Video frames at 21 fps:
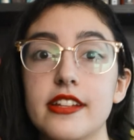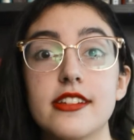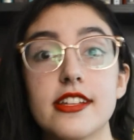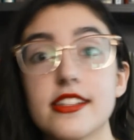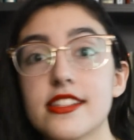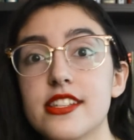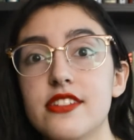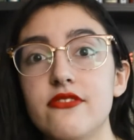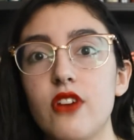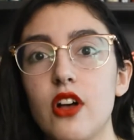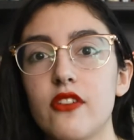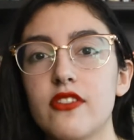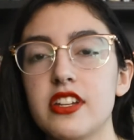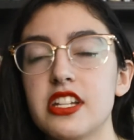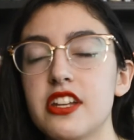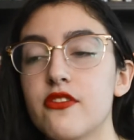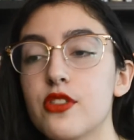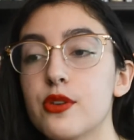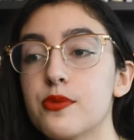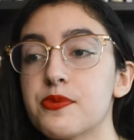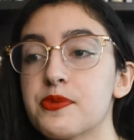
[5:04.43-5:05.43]
doesn't involve any
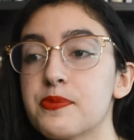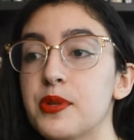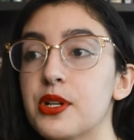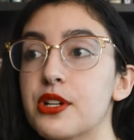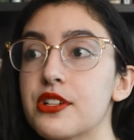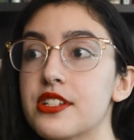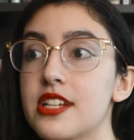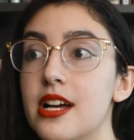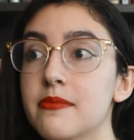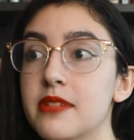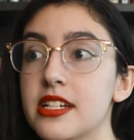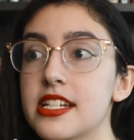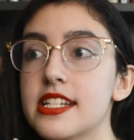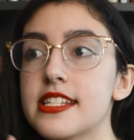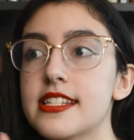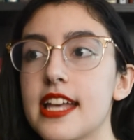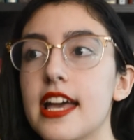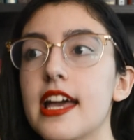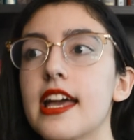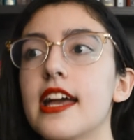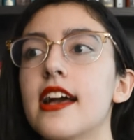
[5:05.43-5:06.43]
of those books, I'm gonna
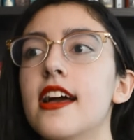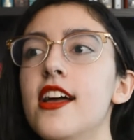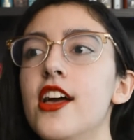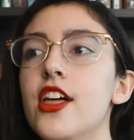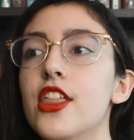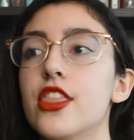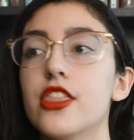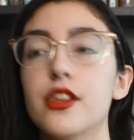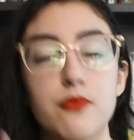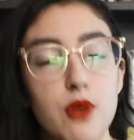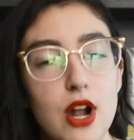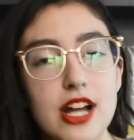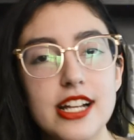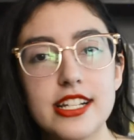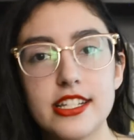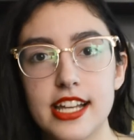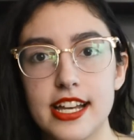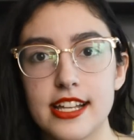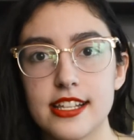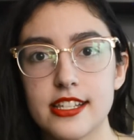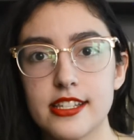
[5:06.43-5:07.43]
say The Bride
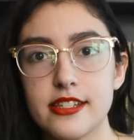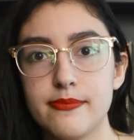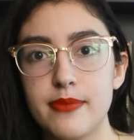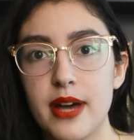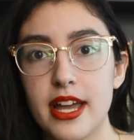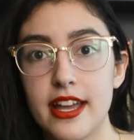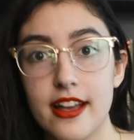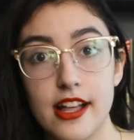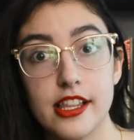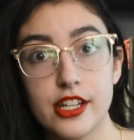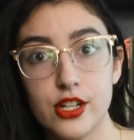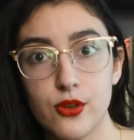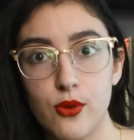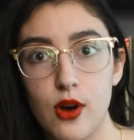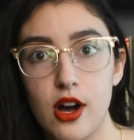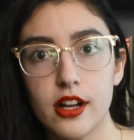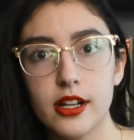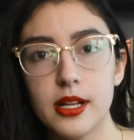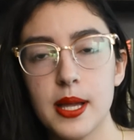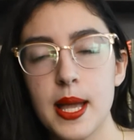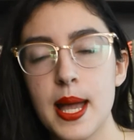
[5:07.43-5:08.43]
Test by Helen
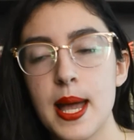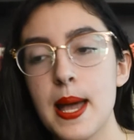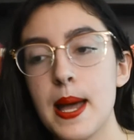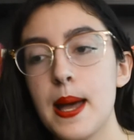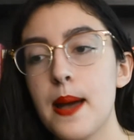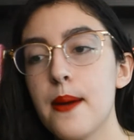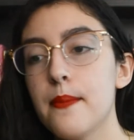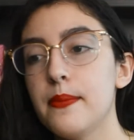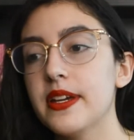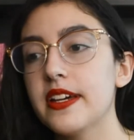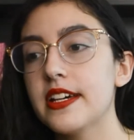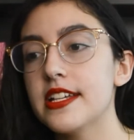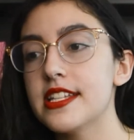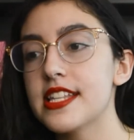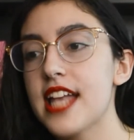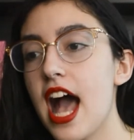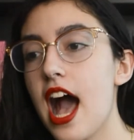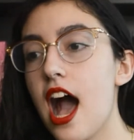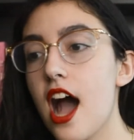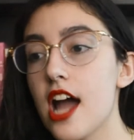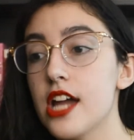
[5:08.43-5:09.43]
Huang, because
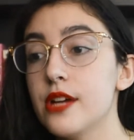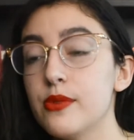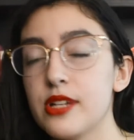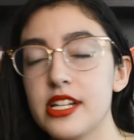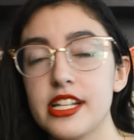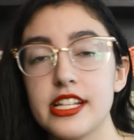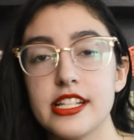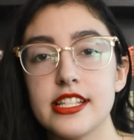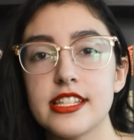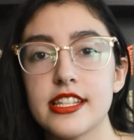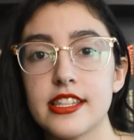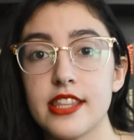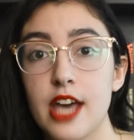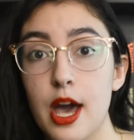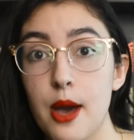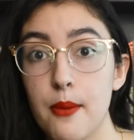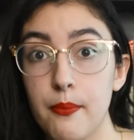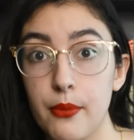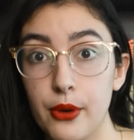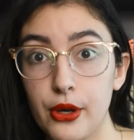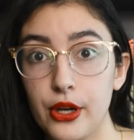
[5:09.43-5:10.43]
I went into
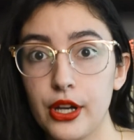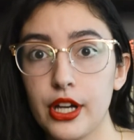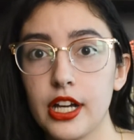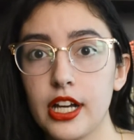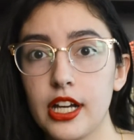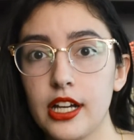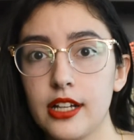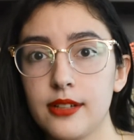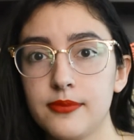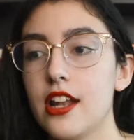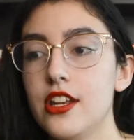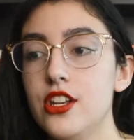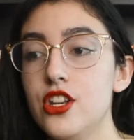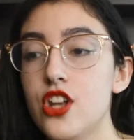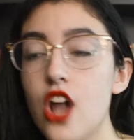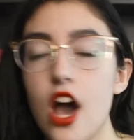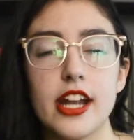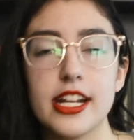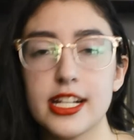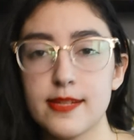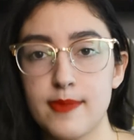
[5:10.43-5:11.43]
that book
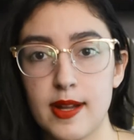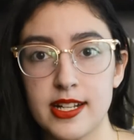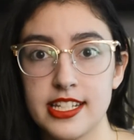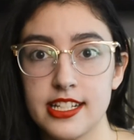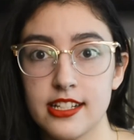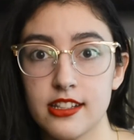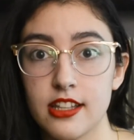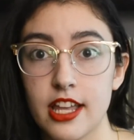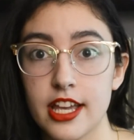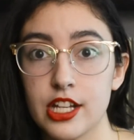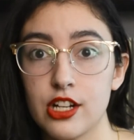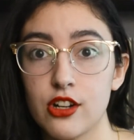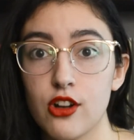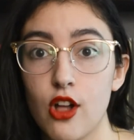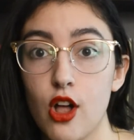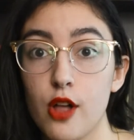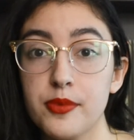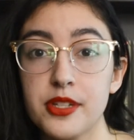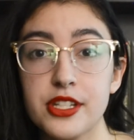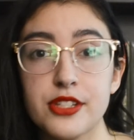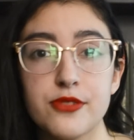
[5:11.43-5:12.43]
not expecting to like it at
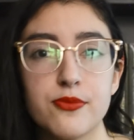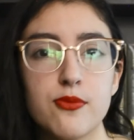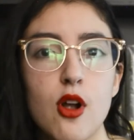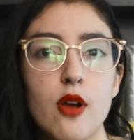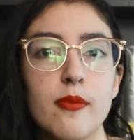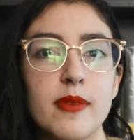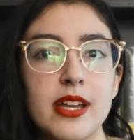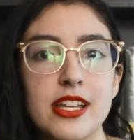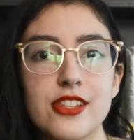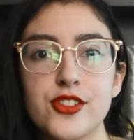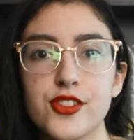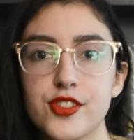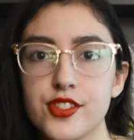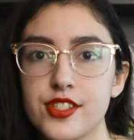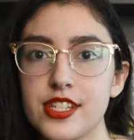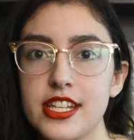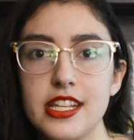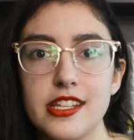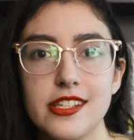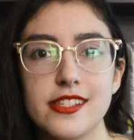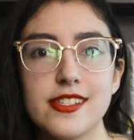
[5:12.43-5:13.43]
all, because romance
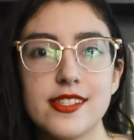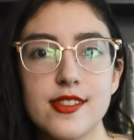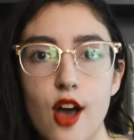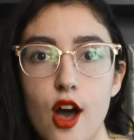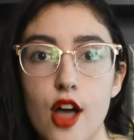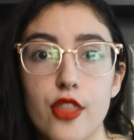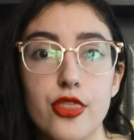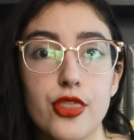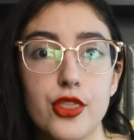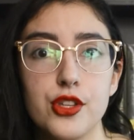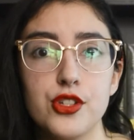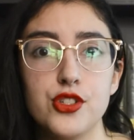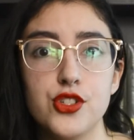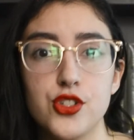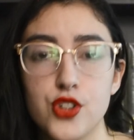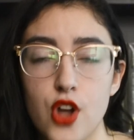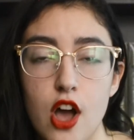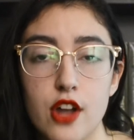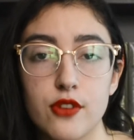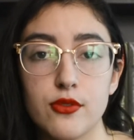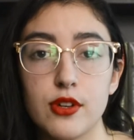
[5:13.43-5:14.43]
just is not the
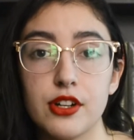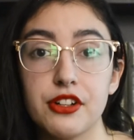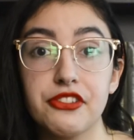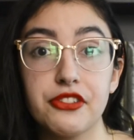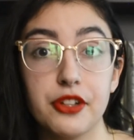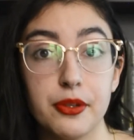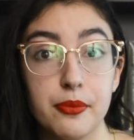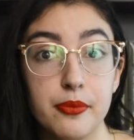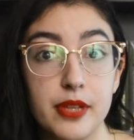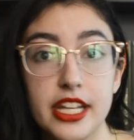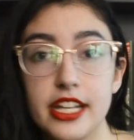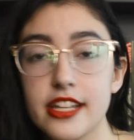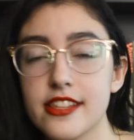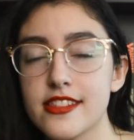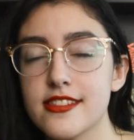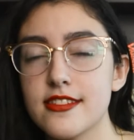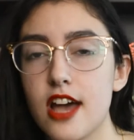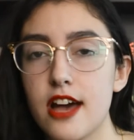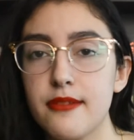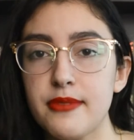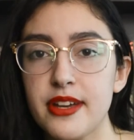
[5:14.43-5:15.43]
genre for me. It's
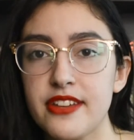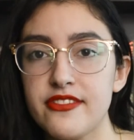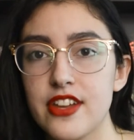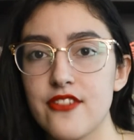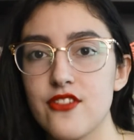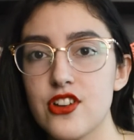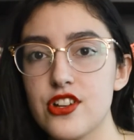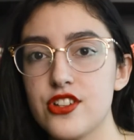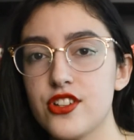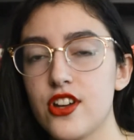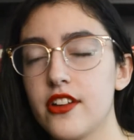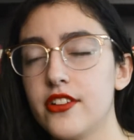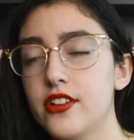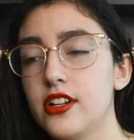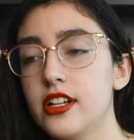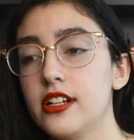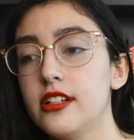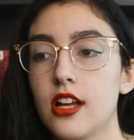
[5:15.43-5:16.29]
not my favorite genre.